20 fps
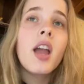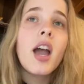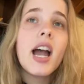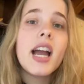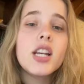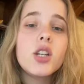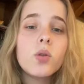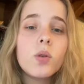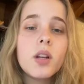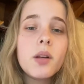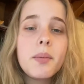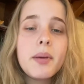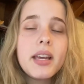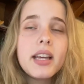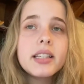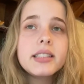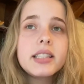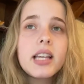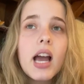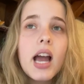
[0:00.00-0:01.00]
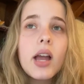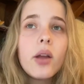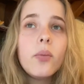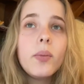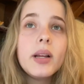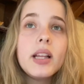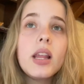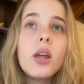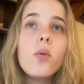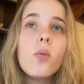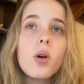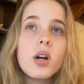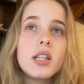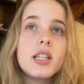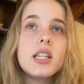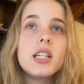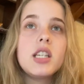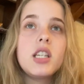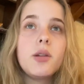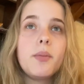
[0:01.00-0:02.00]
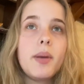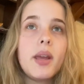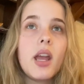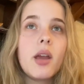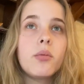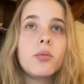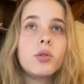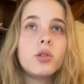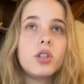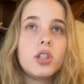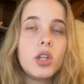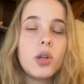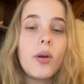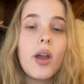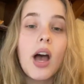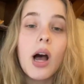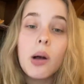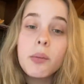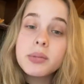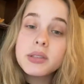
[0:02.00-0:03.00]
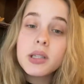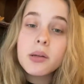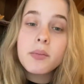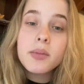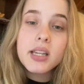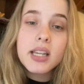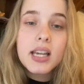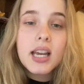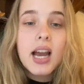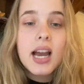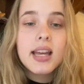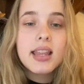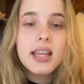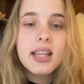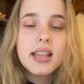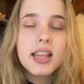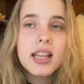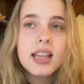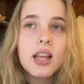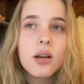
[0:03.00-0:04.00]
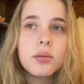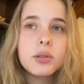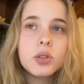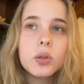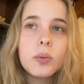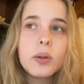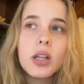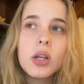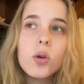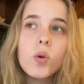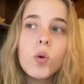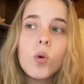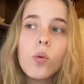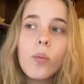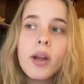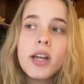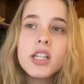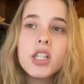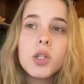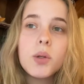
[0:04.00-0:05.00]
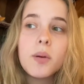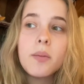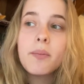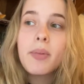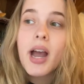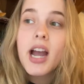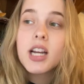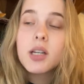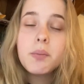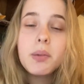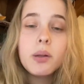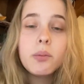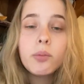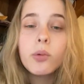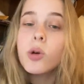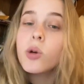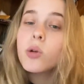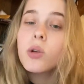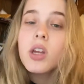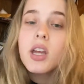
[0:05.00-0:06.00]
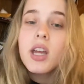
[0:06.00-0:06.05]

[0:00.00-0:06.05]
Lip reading: I joined because I really wanted to be able to help somebody. I think that was a really cool way to impact people